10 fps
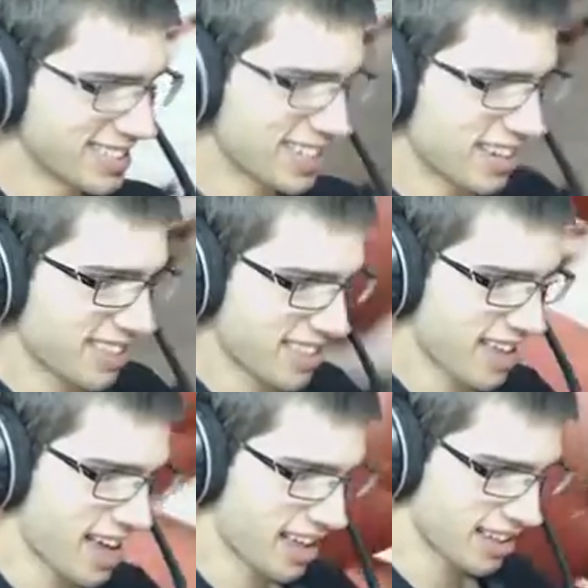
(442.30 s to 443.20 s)
Check
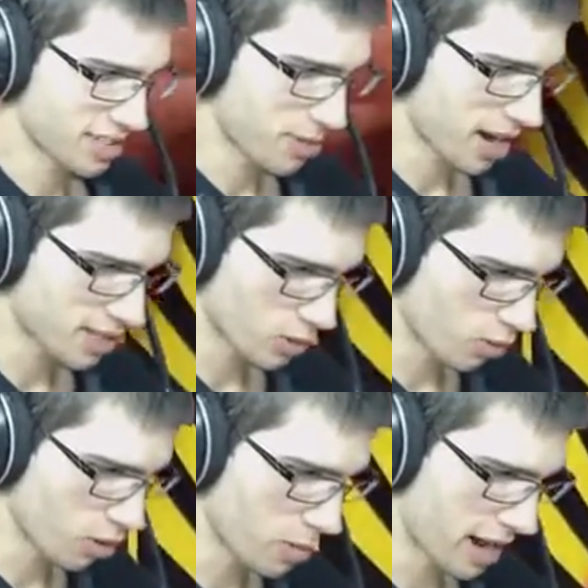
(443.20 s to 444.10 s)
that. This part's
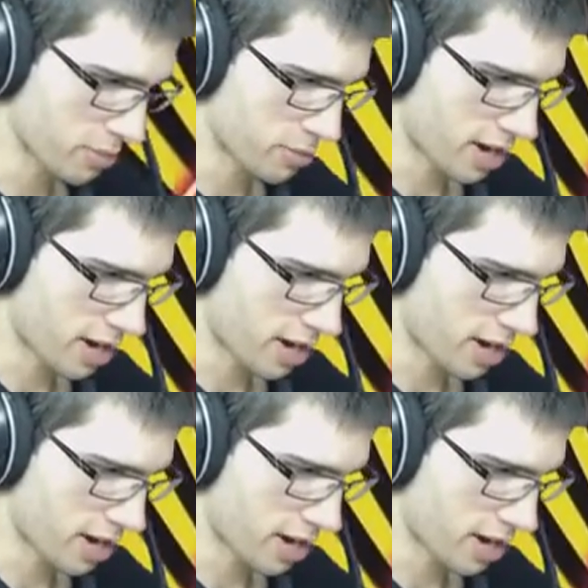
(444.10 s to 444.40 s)
all about the